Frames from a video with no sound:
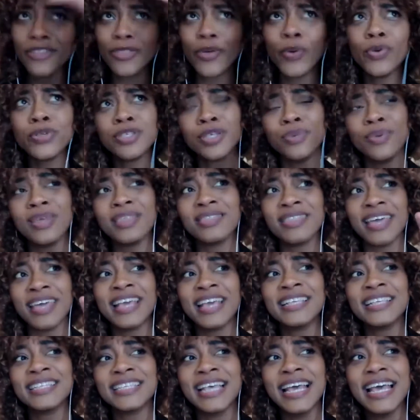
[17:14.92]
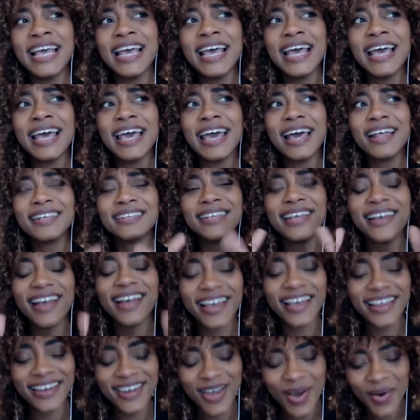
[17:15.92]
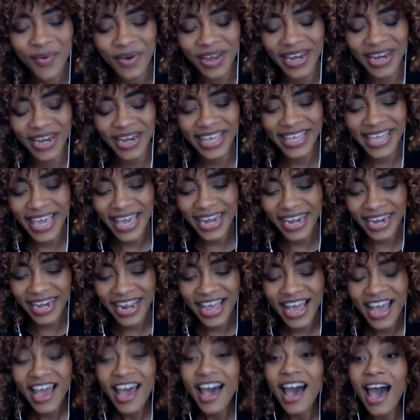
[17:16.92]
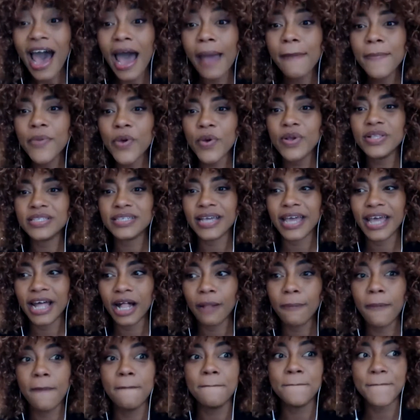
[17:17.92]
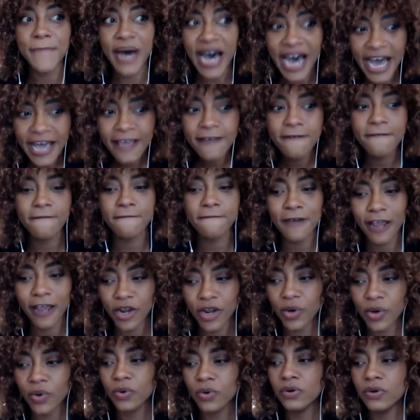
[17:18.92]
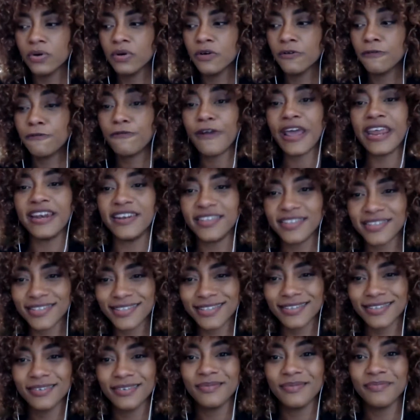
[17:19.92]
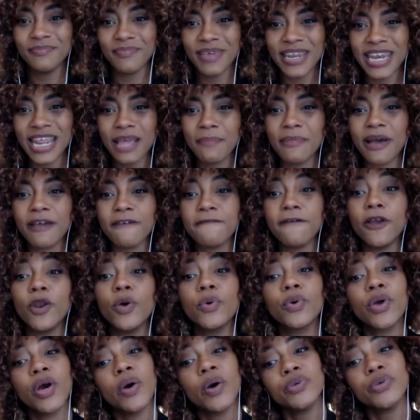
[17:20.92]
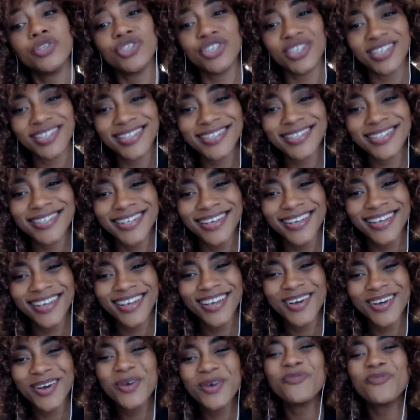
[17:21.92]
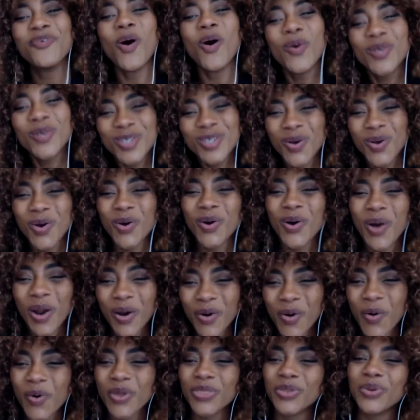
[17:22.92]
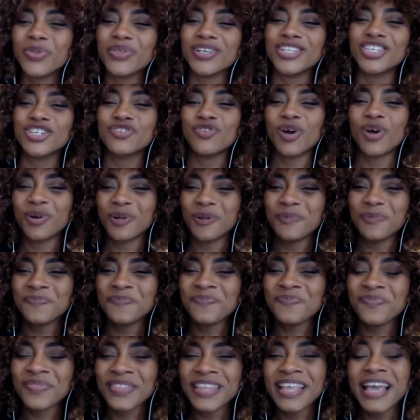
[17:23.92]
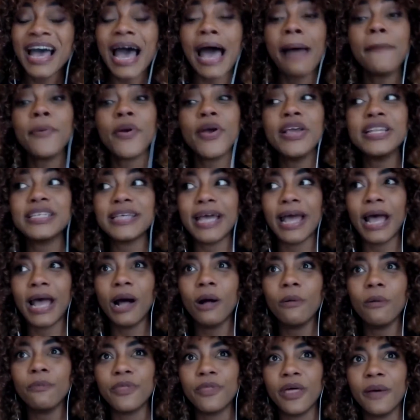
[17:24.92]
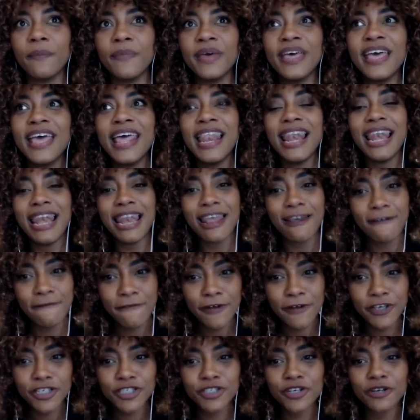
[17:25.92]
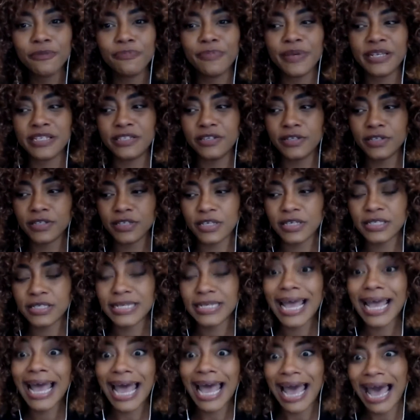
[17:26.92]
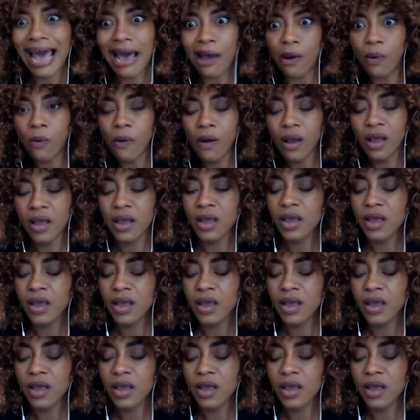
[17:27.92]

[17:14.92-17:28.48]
Those 3 things, it's like, I know it, I get it. I'm going to help my fellow friends, meaning my fellow coaches who've also are going through the struggle. I'm going to help them leverage their businesses. How?